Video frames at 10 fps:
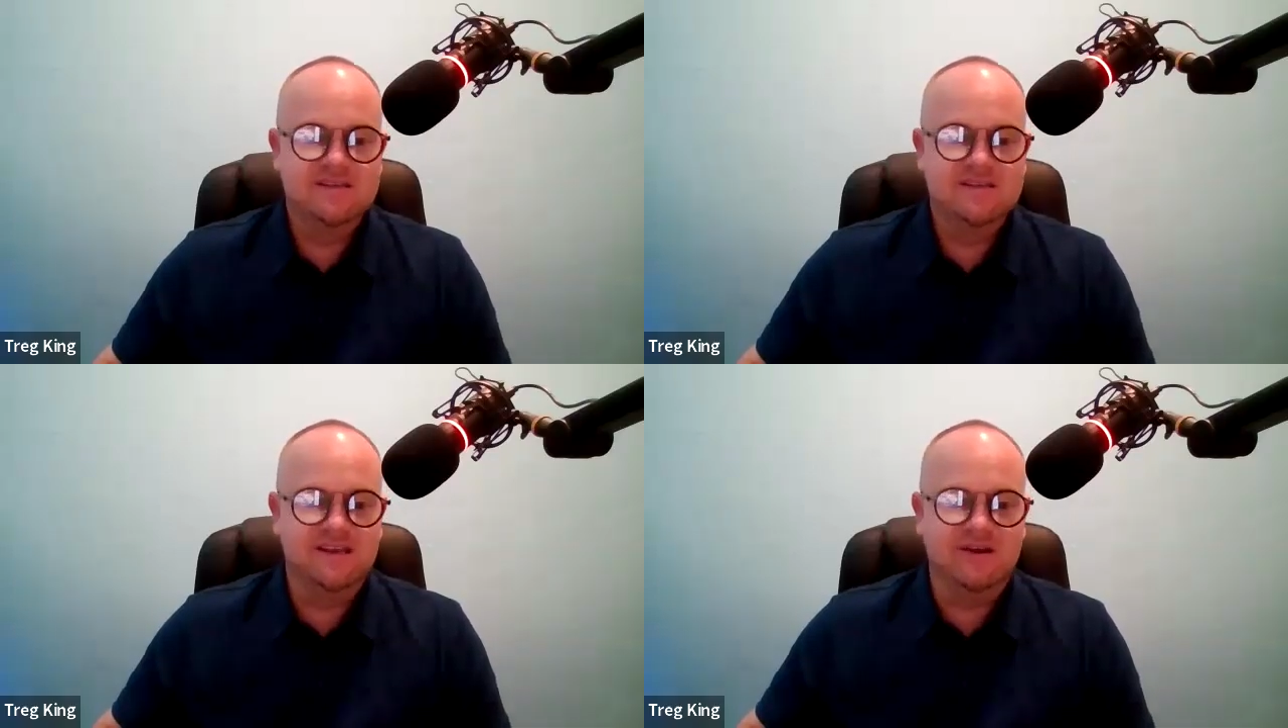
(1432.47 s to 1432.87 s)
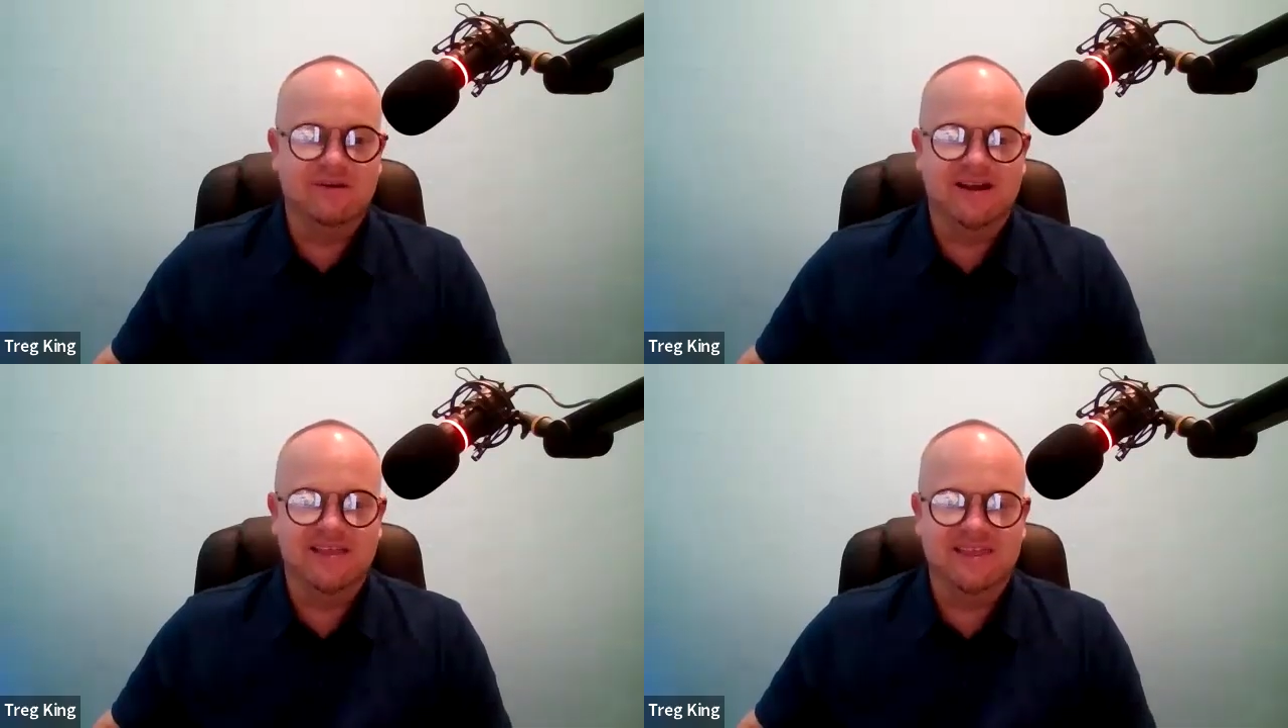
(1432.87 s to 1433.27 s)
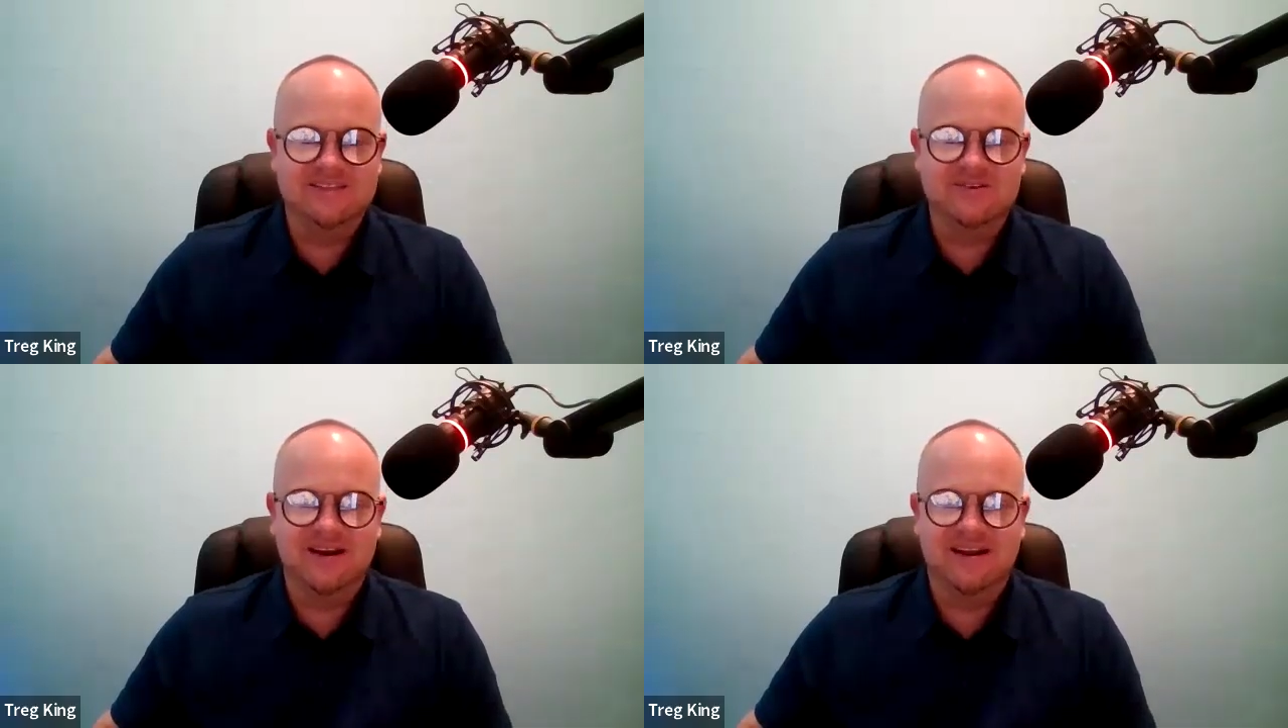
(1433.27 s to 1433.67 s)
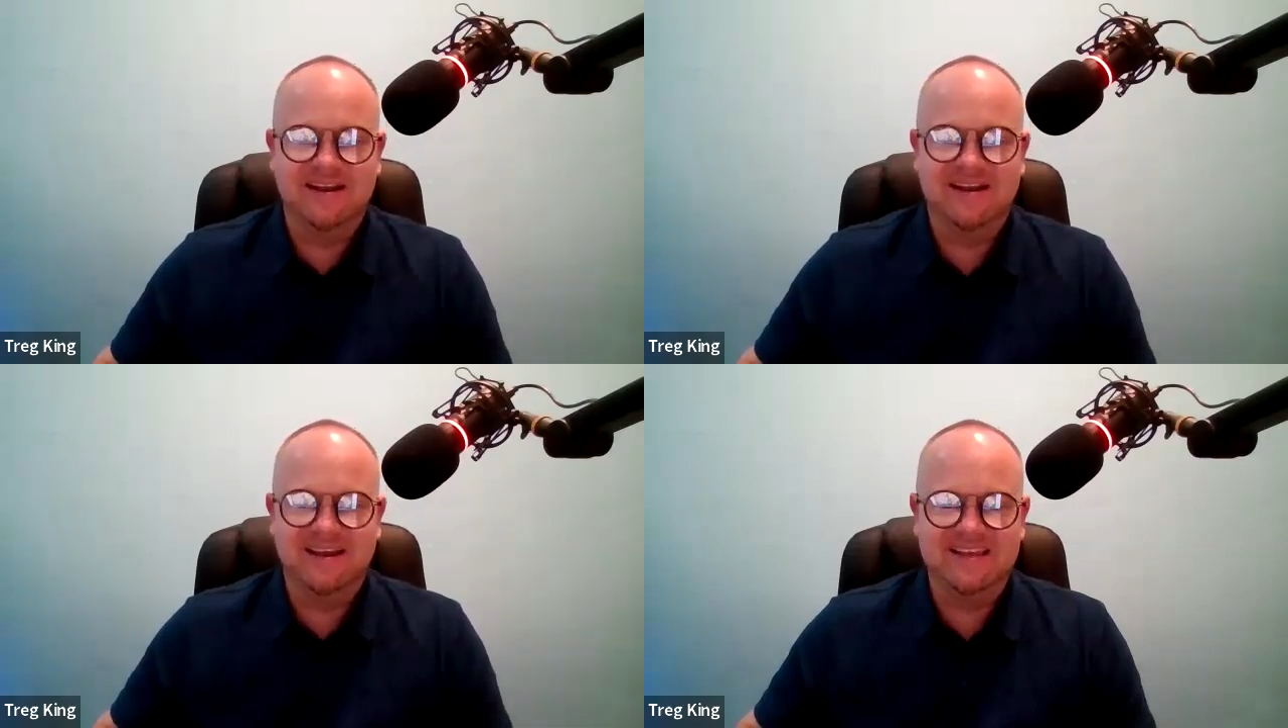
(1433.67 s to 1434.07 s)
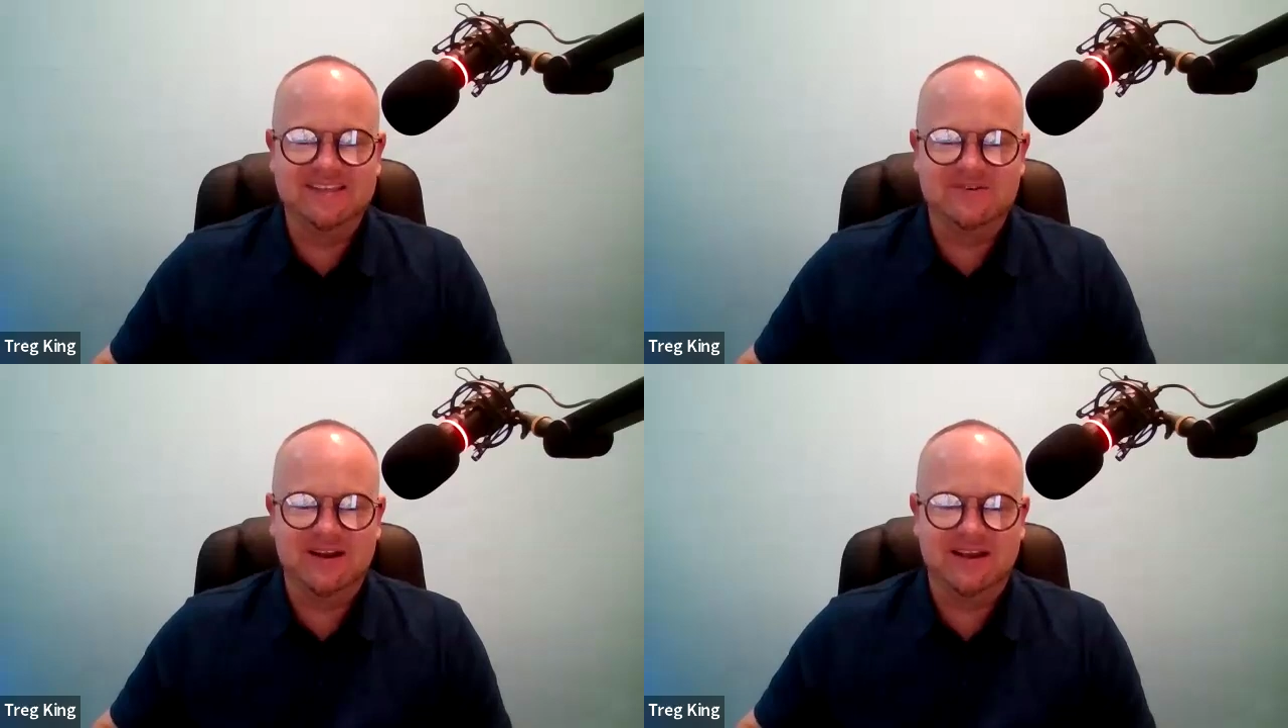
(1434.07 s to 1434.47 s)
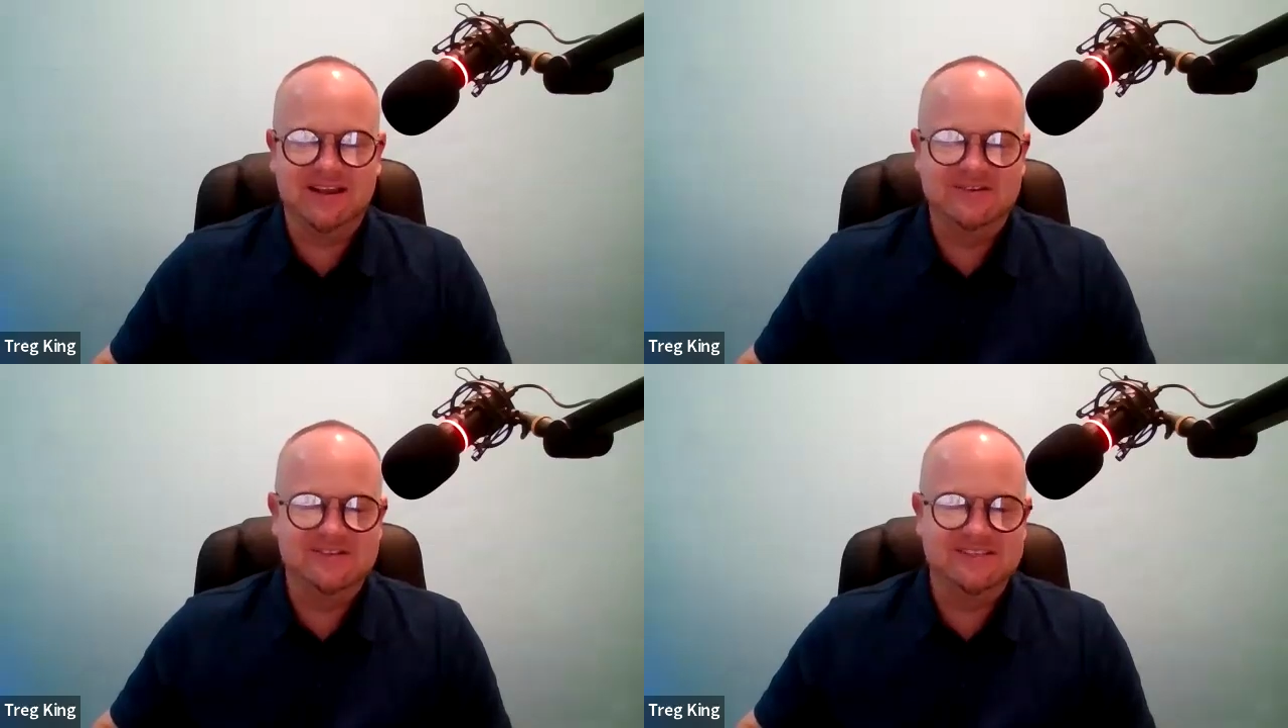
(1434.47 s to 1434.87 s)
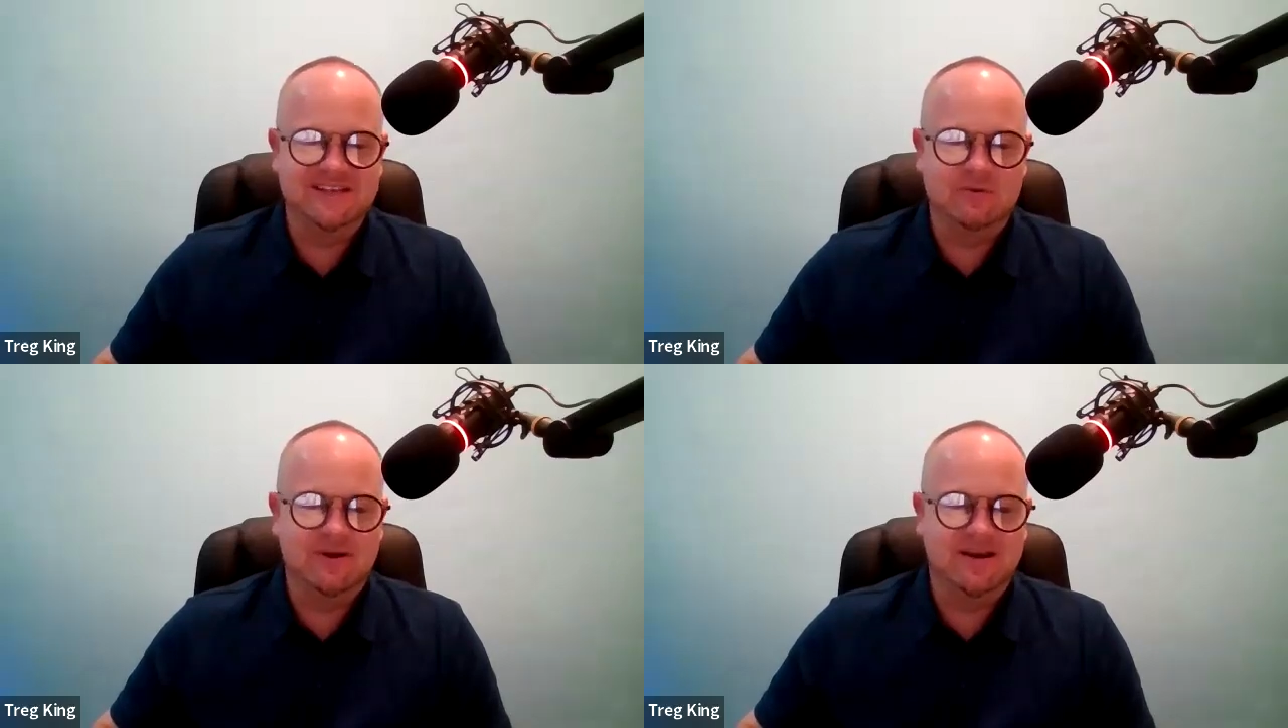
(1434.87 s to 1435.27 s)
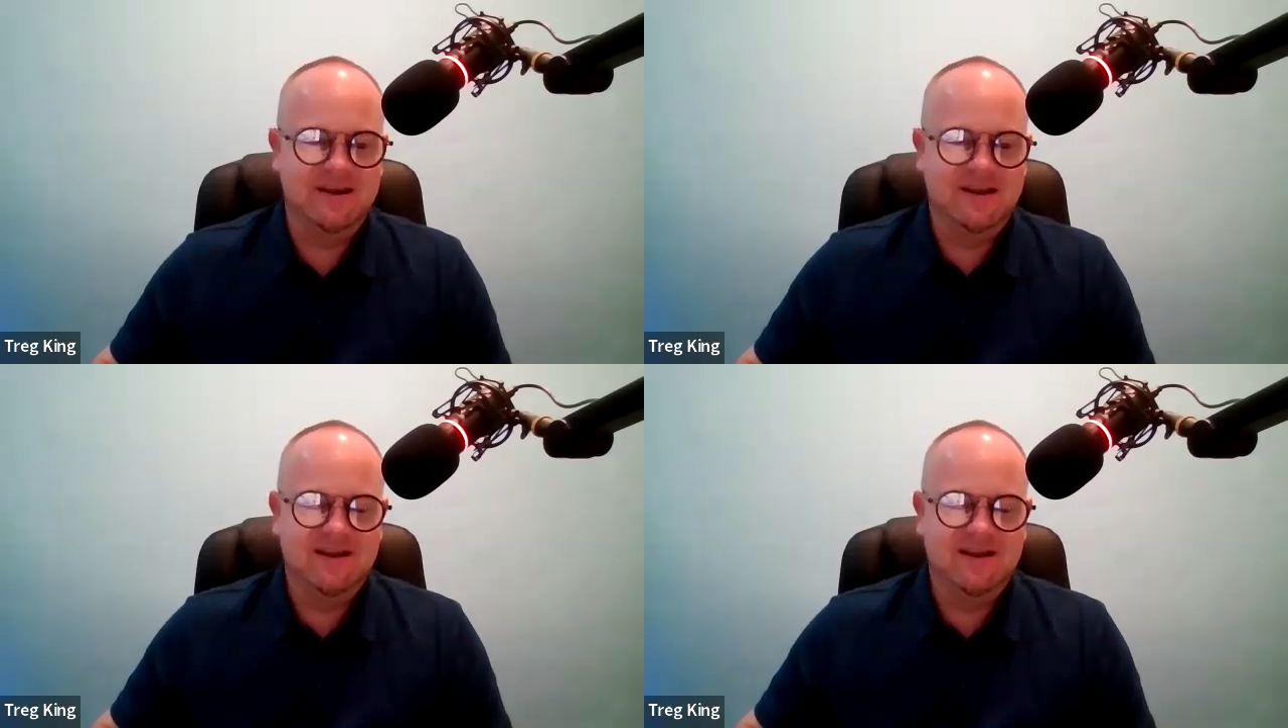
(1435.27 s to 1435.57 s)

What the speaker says: So that's quite an interesting one.